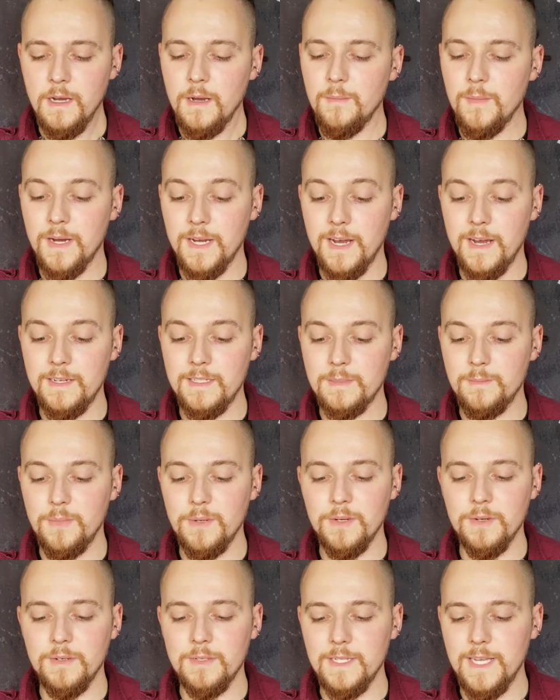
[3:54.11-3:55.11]
My eyes
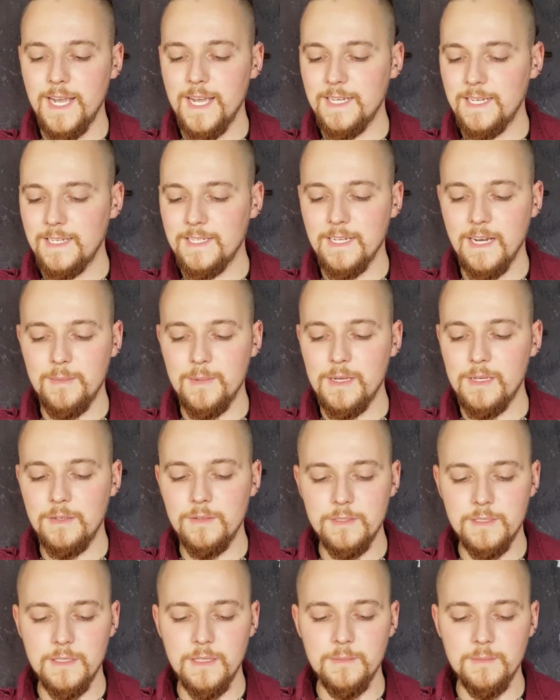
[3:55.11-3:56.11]
burned any time I
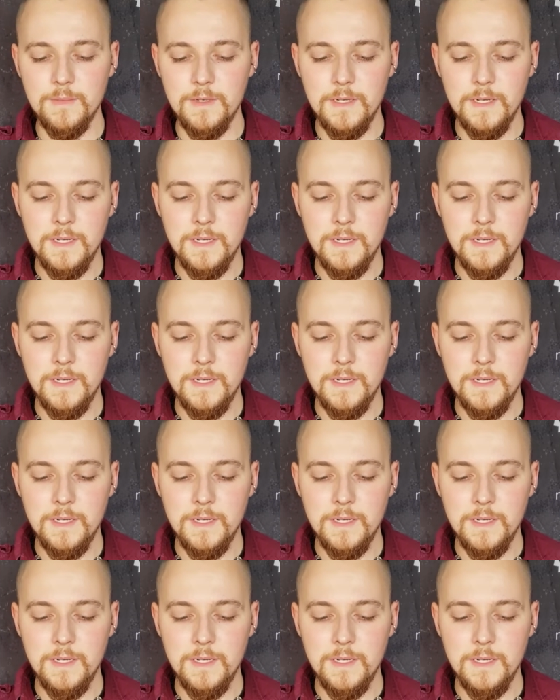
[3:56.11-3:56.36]
used them.